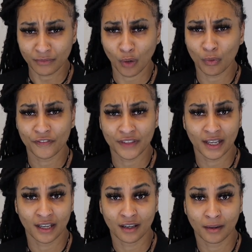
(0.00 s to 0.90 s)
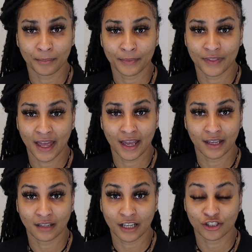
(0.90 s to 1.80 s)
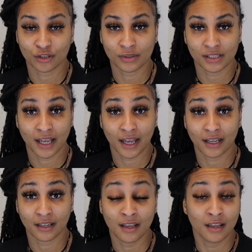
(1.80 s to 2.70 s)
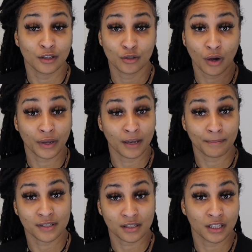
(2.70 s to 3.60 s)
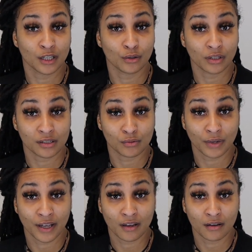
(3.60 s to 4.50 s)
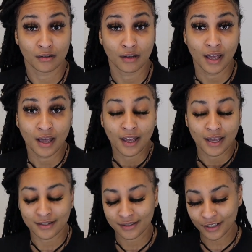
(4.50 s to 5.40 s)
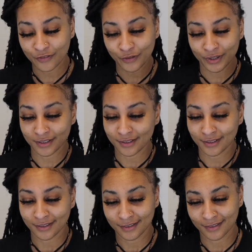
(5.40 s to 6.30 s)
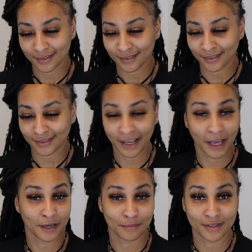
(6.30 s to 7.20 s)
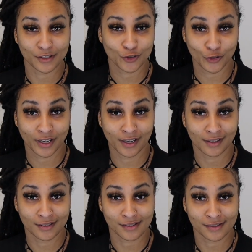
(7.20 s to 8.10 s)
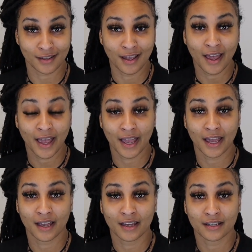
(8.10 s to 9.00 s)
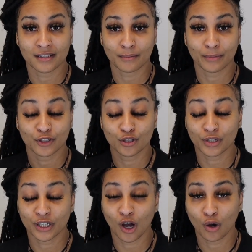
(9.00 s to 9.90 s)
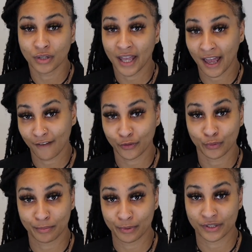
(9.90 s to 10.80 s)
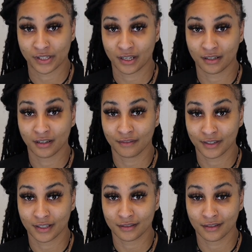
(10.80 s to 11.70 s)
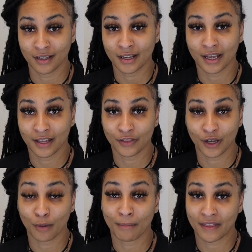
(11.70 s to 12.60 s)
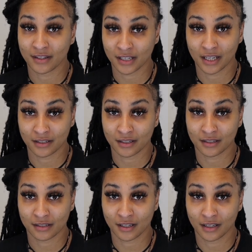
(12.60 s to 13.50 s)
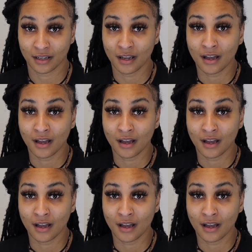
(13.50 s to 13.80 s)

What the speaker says: With the hemp, they, like she was saying, you know, hemp is legal as well. It's different cannabis strands, but you can only have 3% of it in there by the state of Tennessee.